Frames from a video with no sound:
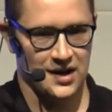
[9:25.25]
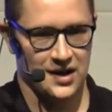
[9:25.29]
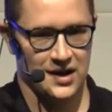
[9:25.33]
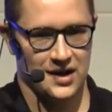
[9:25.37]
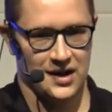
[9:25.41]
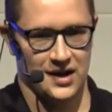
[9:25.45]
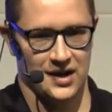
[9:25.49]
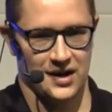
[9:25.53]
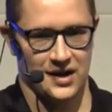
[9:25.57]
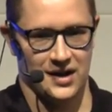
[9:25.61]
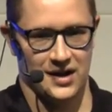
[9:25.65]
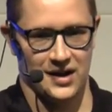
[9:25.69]

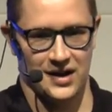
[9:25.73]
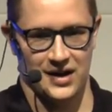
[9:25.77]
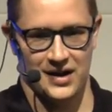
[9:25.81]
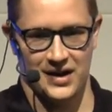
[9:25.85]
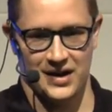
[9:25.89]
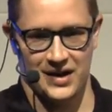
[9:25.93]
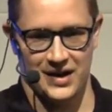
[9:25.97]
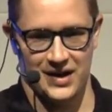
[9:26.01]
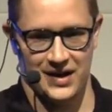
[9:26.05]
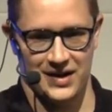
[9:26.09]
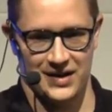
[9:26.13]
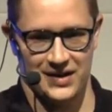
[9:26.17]

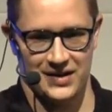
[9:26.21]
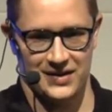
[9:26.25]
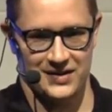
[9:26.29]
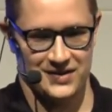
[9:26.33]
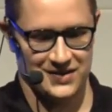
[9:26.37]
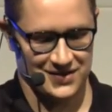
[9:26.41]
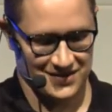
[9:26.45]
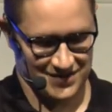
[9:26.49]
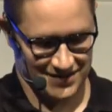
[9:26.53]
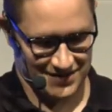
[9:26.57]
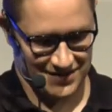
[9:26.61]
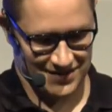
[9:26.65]
And
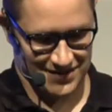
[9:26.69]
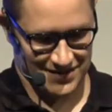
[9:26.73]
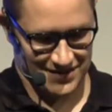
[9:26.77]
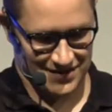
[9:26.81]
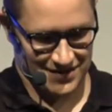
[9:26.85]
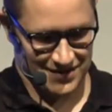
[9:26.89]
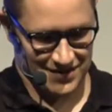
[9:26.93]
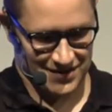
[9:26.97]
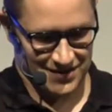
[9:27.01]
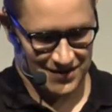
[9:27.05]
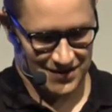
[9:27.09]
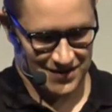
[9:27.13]

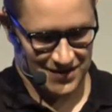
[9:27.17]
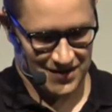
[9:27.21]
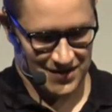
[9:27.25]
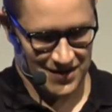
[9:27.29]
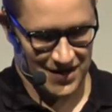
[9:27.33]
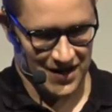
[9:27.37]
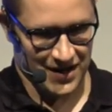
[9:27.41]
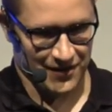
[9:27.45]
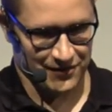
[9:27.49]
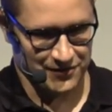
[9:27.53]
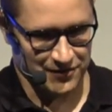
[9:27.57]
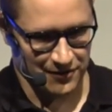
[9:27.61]

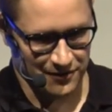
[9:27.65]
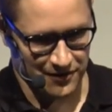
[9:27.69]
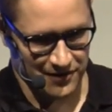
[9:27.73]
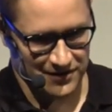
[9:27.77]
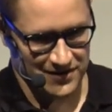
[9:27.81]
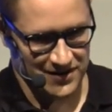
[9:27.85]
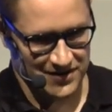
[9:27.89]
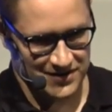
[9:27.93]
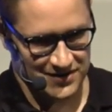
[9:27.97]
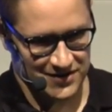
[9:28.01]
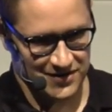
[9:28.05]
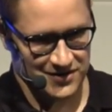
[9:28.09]
after the
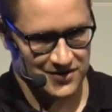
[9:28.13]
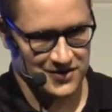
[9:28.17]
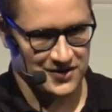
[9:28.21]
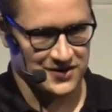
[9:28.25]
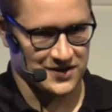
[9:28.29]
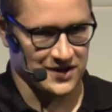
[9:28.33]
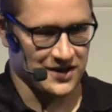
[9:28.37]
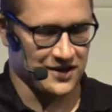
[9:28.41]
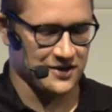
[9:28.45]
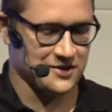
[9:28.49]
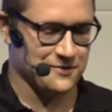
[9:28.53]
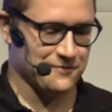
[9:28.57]
testers are
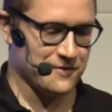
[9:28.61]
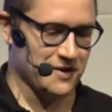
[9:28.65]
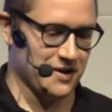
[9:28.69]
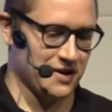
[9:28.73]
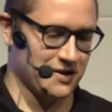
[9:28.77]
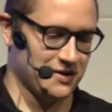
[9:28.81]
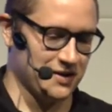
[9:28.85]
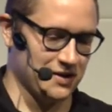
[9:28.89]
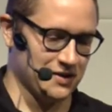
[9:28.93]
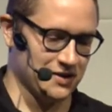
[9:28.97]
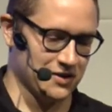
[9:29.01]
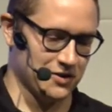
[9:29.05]

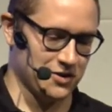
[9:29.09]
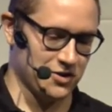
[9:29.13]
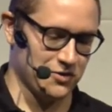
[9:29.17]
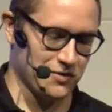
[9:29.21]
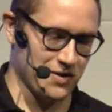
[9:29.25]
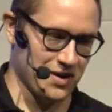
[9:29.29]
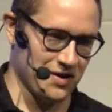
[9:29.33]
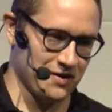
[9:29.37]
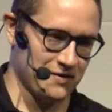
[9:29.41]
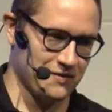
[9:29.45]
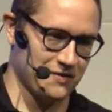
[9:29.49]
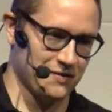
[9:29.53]
satisfied in the
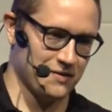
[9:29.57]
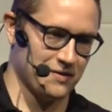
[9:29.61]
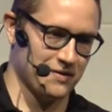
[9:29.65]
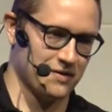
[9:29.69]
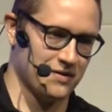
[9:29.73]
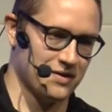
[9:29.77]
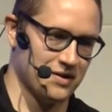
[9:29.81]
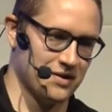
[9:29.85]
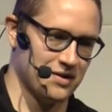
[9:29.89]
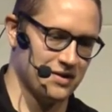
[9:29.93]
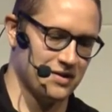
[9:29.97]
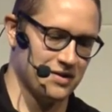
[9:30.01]
QA
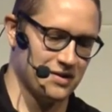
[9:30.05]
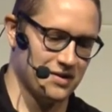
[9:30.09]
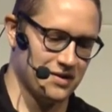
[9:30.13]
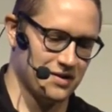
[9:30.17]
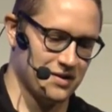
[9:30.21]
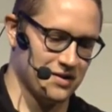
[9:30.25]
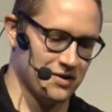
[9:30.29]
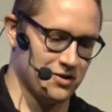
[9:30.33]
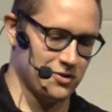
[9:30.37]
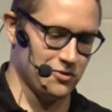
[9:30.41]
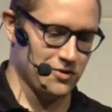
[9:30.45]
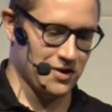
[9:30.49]

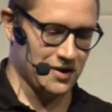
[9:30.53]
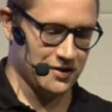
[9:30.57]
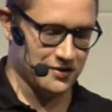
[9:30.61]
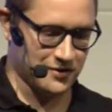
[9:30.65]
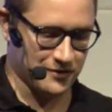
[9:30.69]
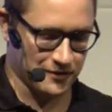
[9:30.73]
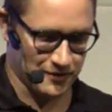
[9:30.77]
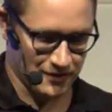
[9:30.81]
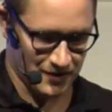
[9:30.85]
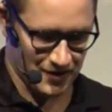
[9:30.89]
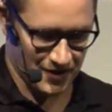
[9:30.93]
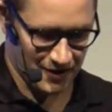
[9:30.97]

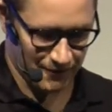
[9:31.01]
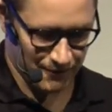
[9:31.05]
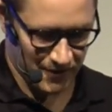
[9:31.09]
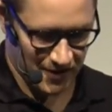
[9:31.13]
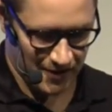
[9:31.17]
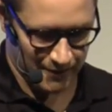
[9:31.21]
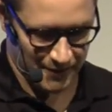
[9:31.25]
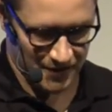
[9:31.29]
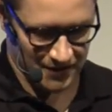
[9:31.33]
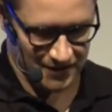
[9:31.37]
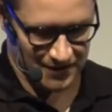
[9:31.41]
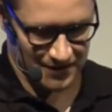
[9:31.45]

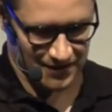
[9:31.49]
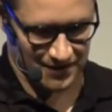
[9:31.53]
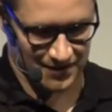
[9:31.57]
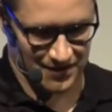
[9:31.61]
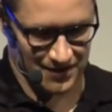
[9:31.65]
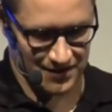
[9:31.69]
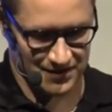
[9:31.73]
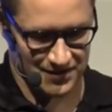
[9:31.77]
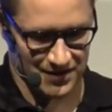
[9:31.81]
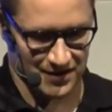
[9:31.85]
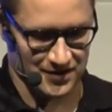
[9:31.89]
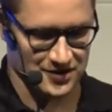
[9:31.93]
environment,
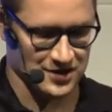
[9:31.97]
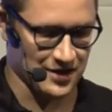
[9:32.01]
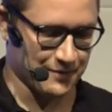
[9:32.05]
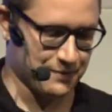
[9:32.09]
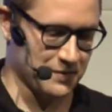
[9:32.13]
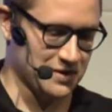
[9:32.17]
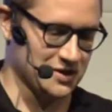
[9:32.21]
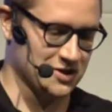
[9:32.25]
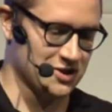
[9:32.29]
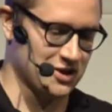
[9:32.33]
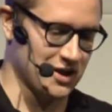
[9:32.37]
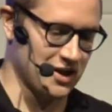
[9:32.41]
it ends up
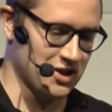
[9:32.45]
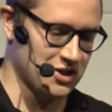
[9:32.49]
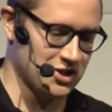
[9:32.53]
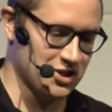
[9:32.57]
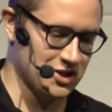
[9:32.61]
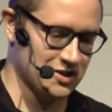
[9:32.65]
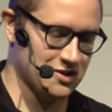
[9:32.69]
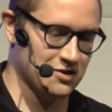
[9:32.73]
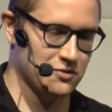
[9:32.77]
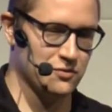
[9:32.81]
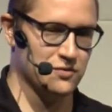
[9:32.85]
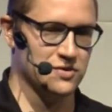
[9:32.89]
in
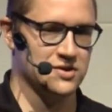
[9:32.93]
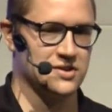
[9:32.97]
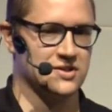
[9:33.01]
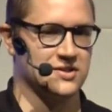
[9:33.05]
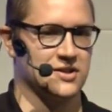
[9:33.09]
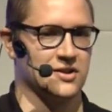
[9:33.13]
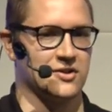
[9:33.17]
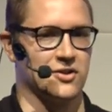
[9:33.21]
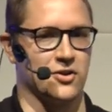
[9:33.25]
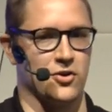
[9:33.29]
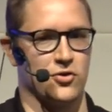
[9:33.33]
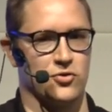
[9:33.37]
staging, which is a
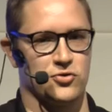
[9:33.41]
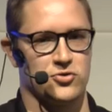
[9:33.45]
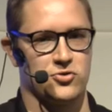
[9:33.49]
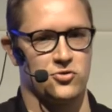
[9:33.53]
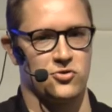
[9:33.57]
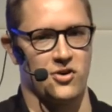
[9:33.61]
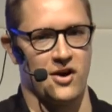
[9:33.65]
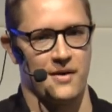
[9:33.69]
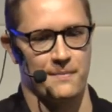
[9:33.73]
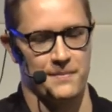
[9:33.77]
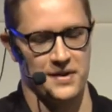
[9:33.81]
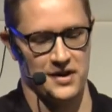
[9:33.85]
close
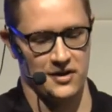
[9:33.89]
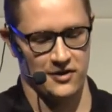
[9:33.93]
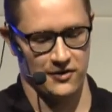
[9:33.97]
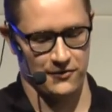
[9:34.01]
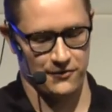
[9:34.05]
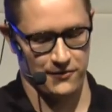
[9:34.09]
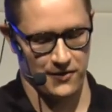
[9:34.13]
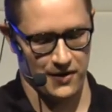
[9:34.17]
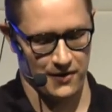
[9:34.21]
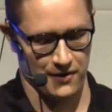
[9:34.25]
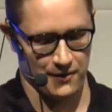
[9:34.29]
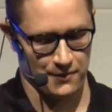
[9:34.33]
copy of
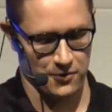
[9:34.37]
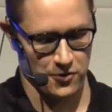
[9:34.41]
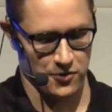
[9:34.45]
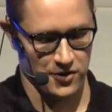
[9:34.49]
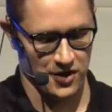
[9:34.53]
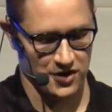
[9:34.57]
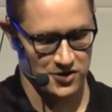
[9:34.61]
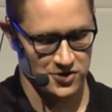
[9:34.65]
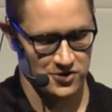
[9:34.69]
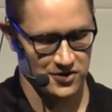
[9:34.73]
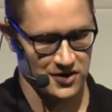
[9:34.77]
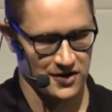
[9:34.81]
a
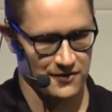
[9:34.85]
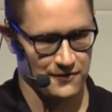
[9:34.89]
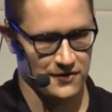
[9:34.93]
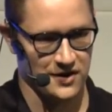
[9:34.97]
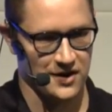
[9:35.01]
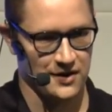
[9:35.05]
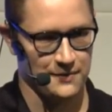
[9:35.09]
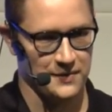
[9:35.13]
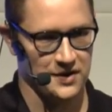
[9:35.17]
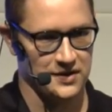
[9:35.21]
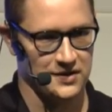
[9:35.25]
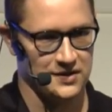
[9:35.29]
production
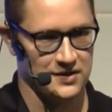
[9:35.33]
environment.